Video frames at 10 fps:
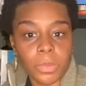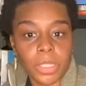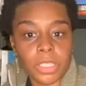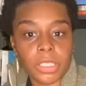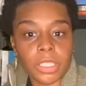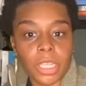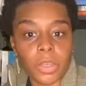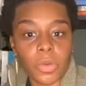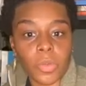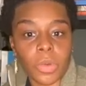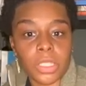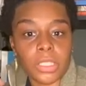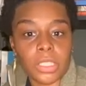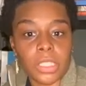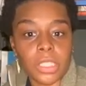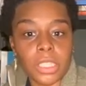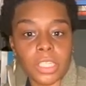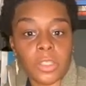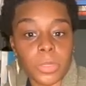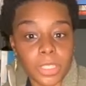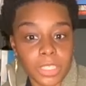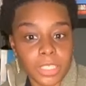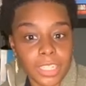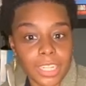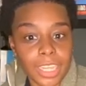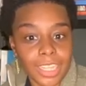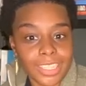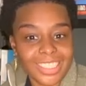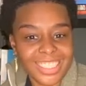because it's like, what is the experience in that?